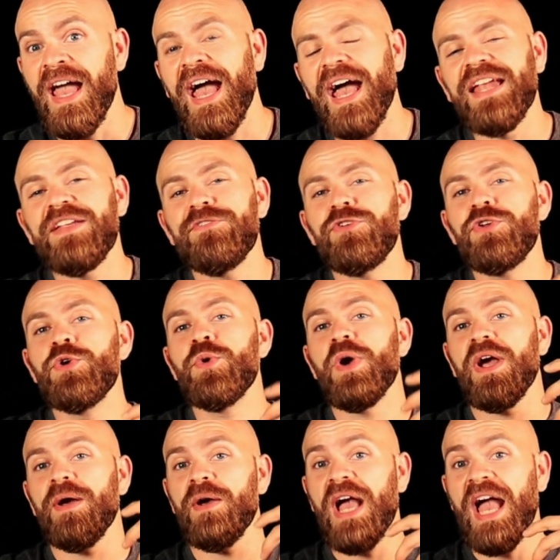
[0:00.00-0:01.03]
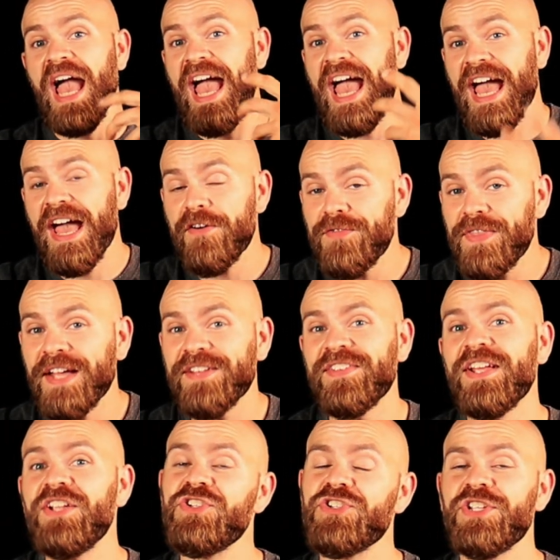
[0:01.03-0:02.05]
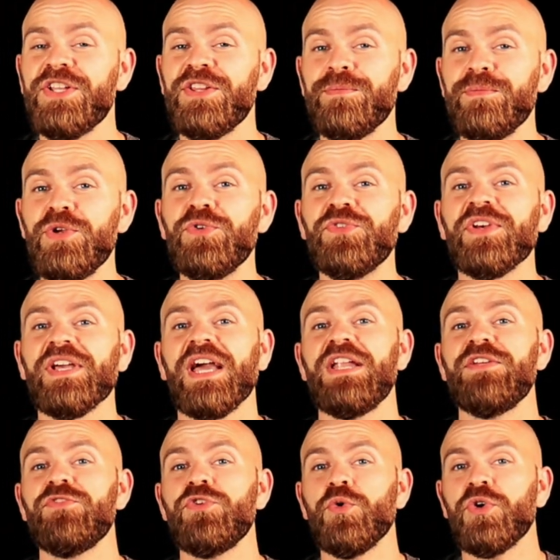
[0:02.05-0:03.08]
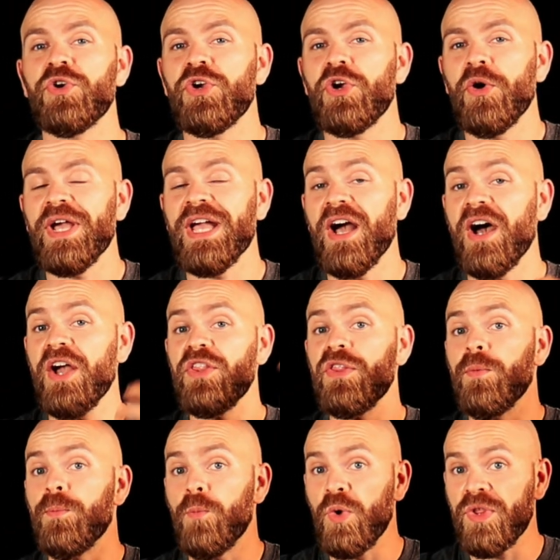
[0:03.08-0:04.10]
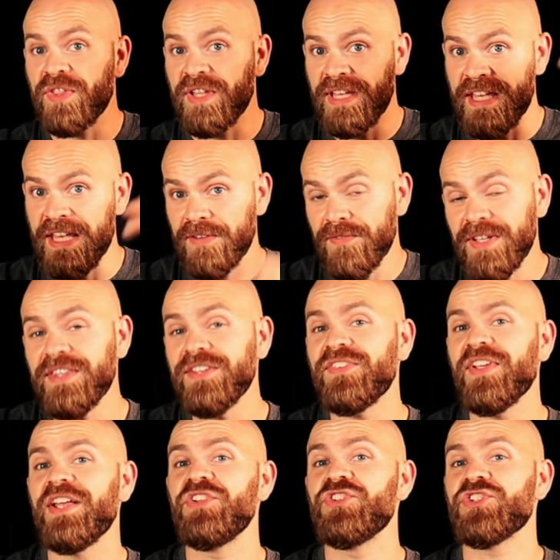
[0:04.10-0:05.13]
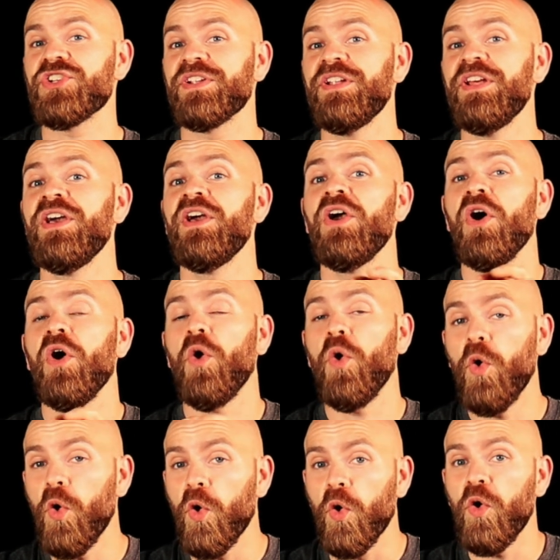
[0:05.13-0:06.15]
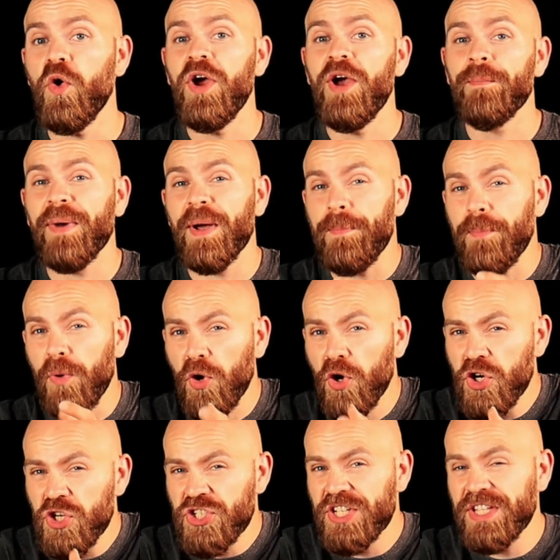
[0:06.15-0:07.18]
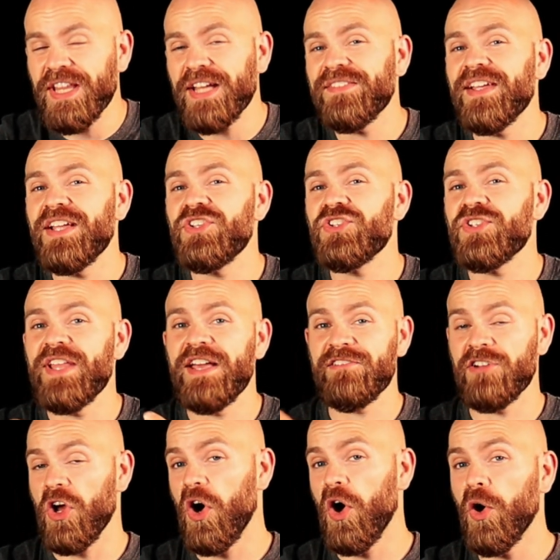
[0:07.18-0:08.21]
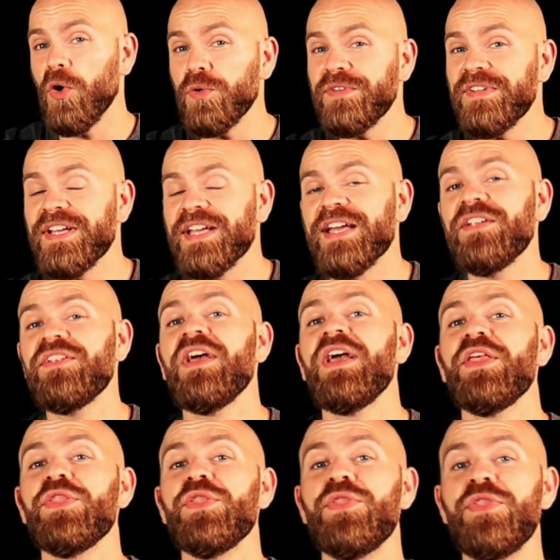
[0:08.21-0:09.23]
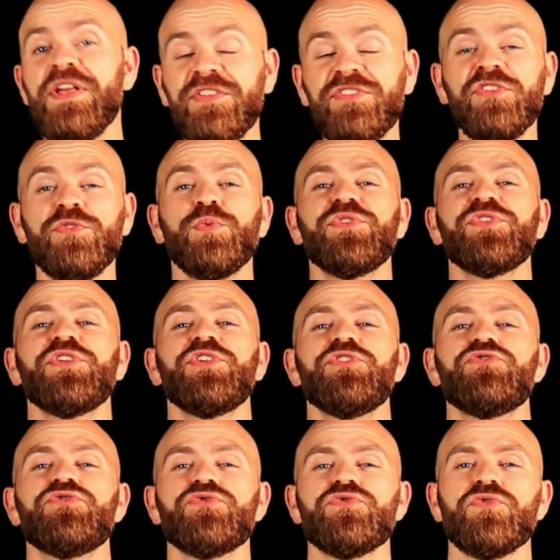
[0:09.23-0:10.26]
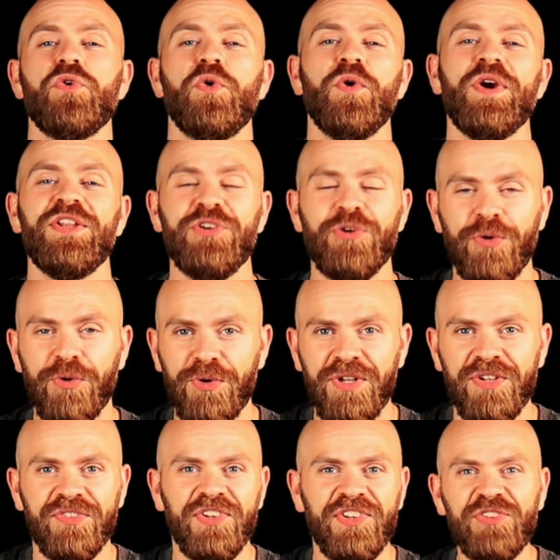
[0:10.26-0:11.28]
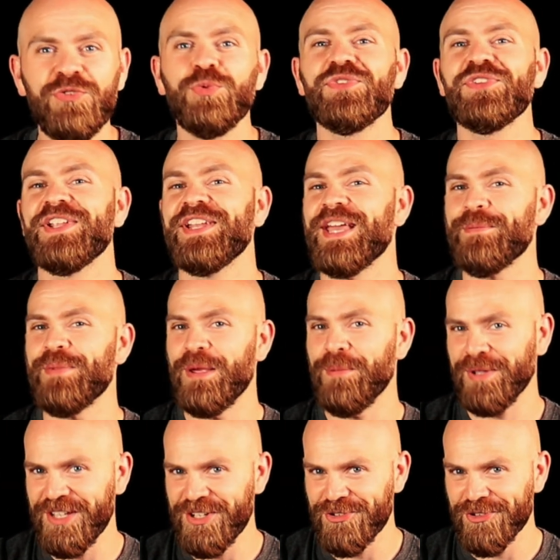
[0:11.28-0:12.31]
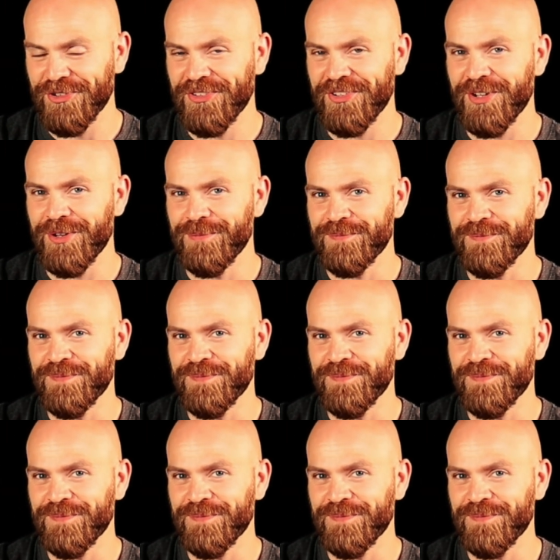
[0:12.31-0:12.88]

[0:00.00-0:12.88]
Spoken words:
And if you have that tension in the music, and if you're going either with giving the tension or by pushing that tension there and holding it, this is what's going to draw in your audience. This is what's going to get people interested.